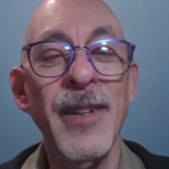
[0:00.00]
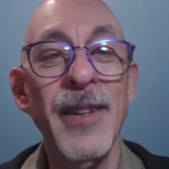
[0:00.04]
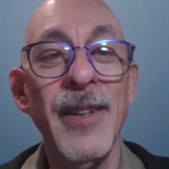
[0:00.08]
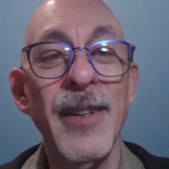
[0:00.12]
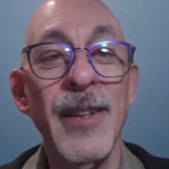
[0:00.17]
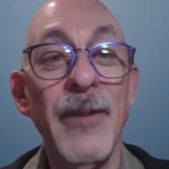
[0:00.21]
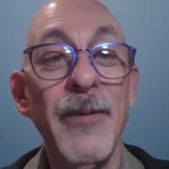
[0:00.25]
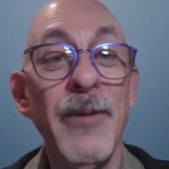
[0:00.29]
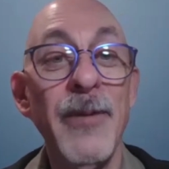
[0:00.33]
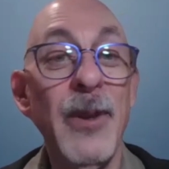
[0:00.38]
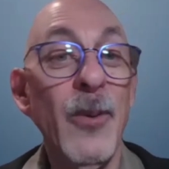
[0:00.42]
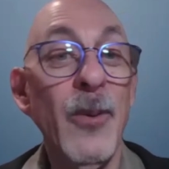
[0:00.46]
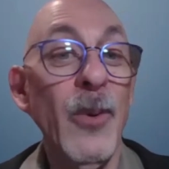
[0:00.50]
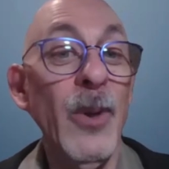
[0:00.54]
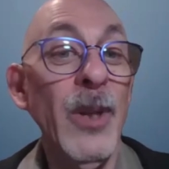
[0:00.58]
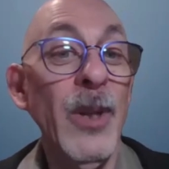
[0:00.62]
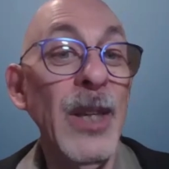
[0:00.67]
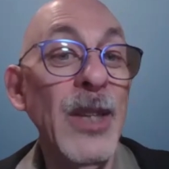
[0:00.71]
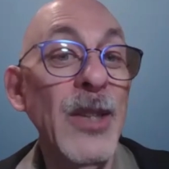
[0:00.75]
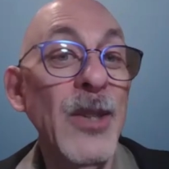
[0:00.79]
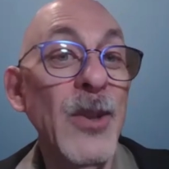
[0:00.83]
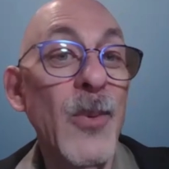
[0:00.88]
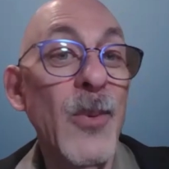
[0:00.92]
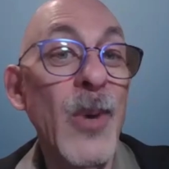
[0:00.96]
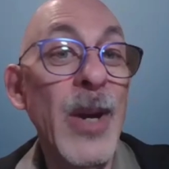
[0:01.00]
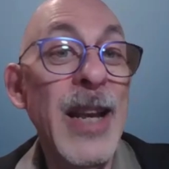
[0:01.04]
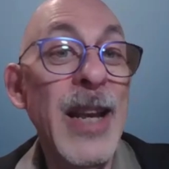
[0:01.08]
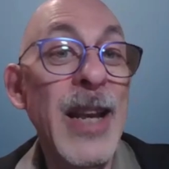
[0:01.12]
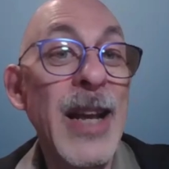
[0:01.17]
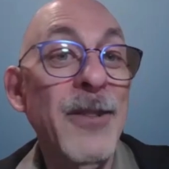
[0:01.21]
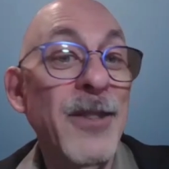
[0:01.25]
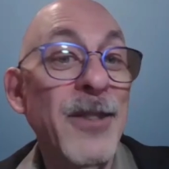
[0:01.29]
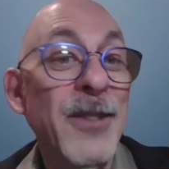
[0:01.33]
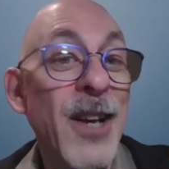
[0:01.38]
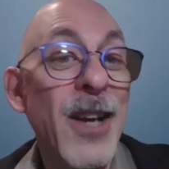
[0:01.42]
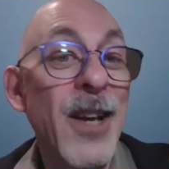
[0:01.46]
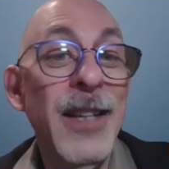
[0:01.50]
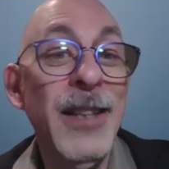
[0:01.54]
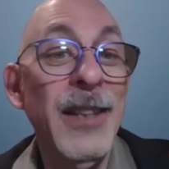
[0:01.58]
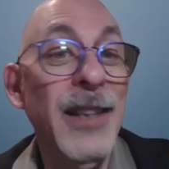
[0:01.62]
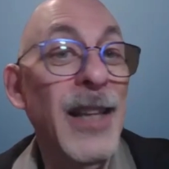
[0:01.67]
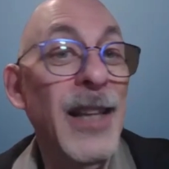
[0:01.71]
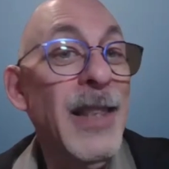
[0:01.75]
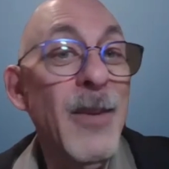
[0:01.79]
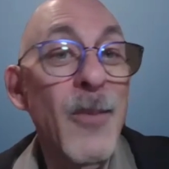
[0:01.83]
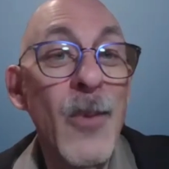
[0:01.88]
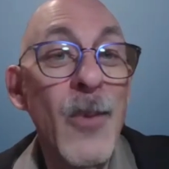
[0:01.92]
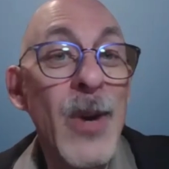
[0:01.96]
If they're willing to wait outside,
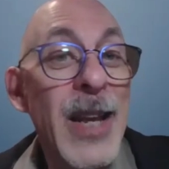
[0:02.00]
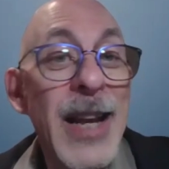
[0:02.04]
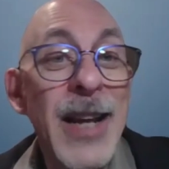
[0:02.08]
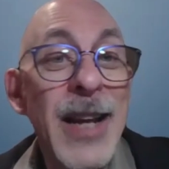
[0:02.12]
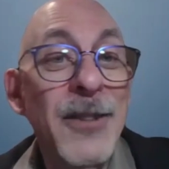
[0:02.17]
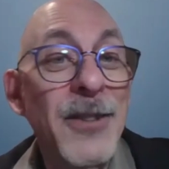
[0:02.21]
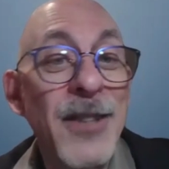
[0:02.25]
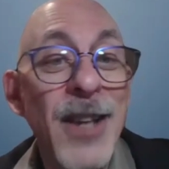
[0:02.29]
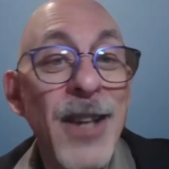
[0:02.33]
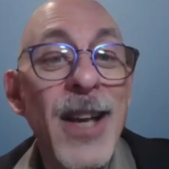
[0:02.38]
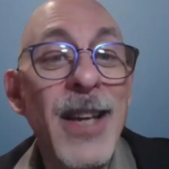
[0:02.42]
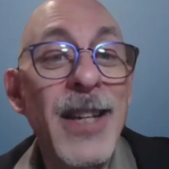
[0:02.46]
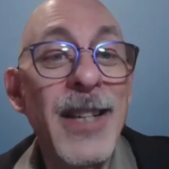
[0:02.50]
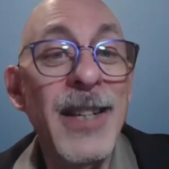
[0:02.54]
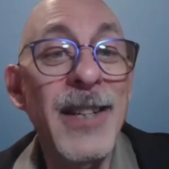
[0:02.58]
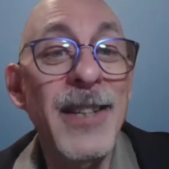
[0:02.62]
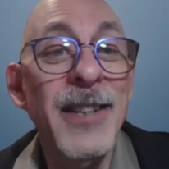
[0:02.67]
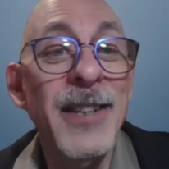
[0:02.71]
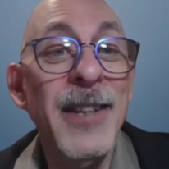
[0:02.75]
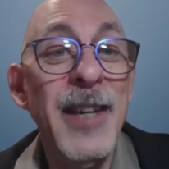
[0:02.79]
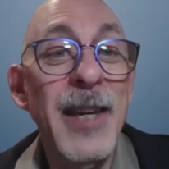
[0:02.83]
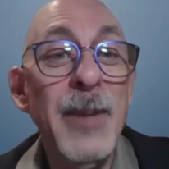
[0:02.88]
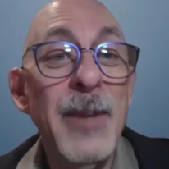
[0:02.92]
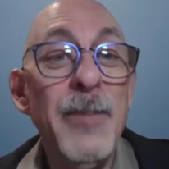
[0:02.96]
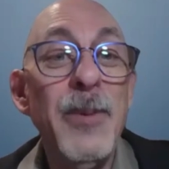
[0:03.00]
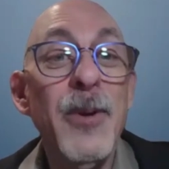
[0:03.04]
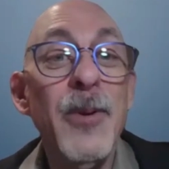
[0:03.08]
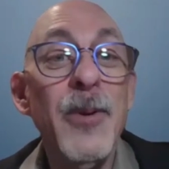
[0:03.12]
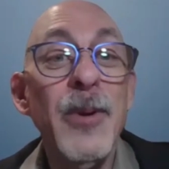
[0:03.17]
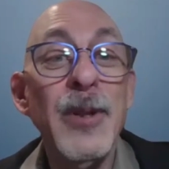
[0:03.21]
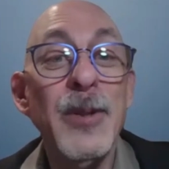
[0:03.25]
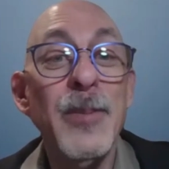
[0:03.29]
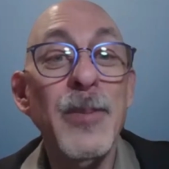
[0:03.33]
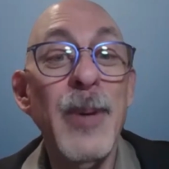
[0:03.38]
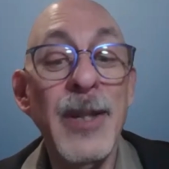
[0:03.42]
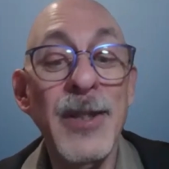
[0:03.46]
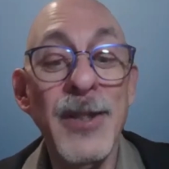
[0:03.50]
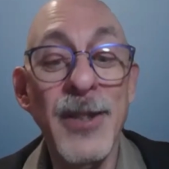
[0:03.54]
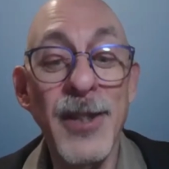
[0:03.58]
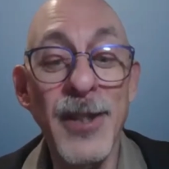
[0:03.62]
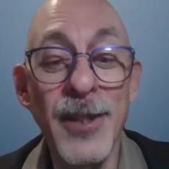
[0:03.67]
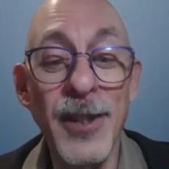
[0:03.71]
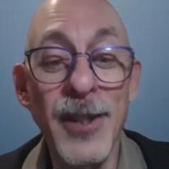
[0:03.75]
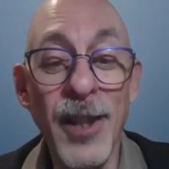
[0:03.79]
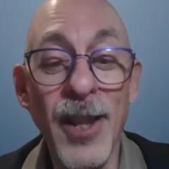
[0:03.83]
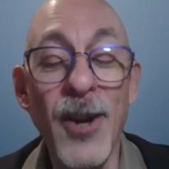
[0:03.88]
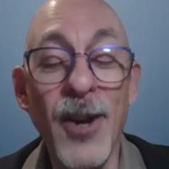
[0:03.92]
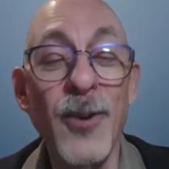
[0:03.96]
let them wait outside. Keep your expenses
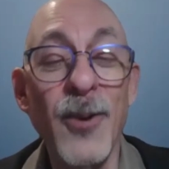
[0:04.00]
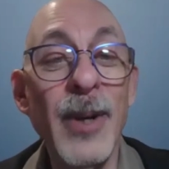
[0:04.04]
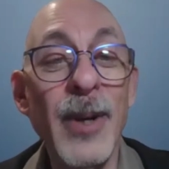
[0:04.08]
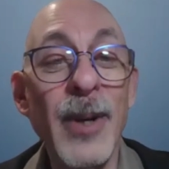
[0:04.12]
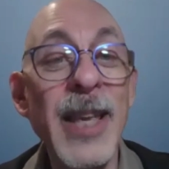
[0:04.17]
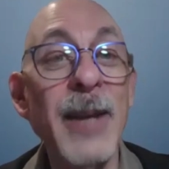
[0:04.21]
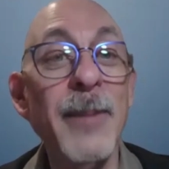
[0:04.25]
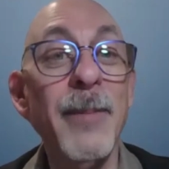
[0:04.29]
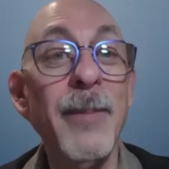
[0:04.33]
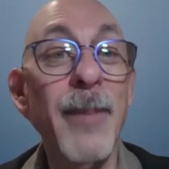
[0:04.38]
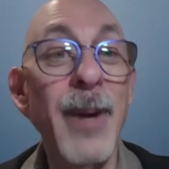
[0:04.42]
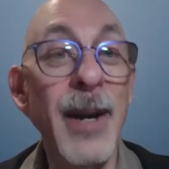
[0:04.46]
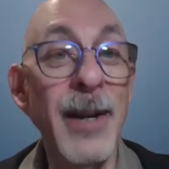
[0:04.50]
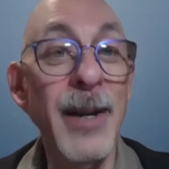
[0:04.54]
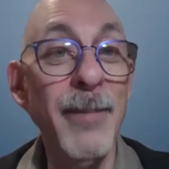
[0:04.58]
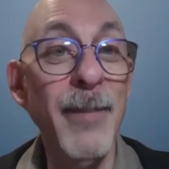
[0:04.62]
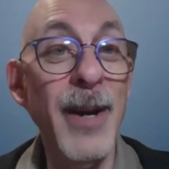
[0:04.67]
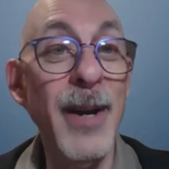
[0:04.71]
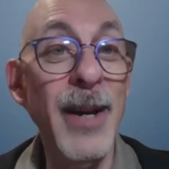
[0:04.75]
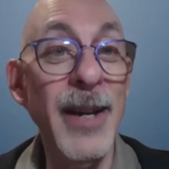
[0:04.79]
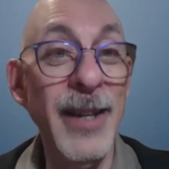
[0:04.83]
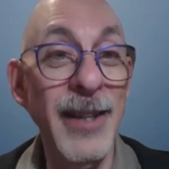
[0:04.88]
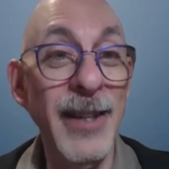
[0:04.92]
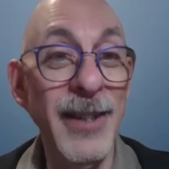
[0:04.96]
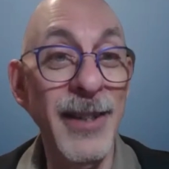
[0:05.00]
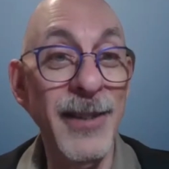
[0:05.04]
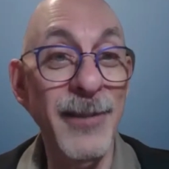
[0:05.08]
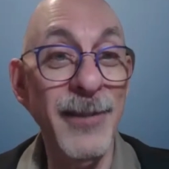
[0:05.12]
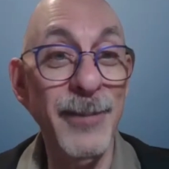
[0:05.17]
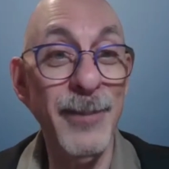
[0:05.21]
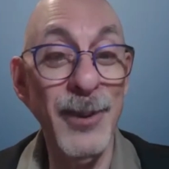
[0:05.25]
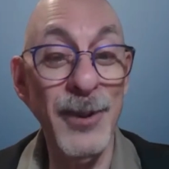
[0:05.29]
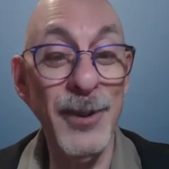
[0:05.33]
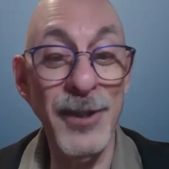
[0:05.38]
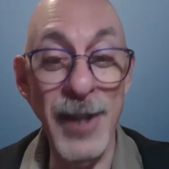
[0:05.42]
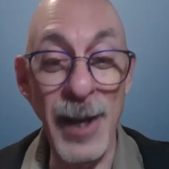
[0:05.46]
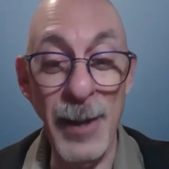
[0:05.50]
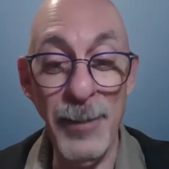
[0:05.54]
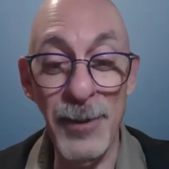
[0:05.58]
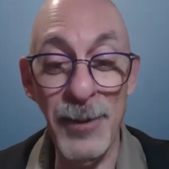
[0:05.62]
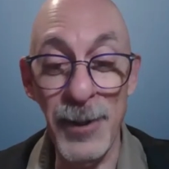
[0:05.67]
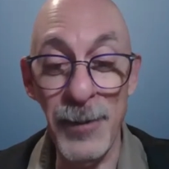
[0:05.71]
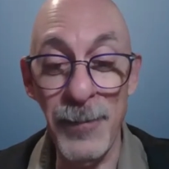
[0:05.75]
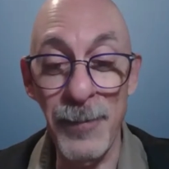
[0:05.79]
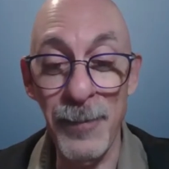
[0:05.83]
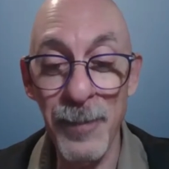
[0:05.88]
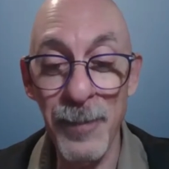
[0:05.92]
low. Again, my perception.